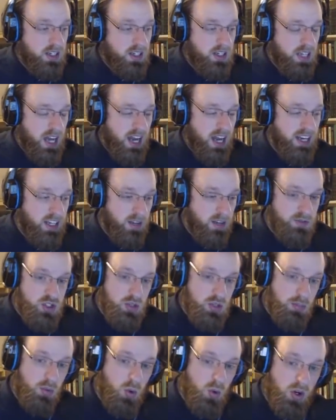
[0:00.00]
kind of
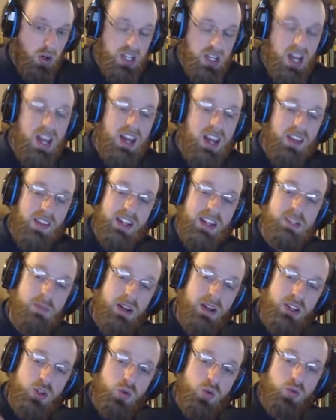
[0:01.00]
support that's
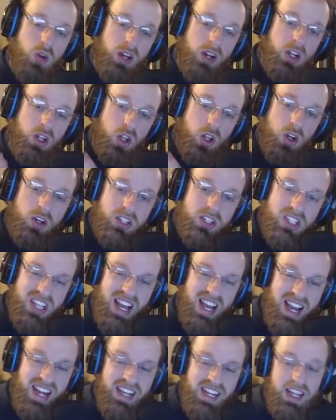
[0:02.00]
meant to run
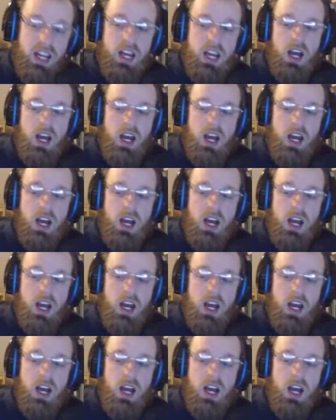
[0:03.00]
alongside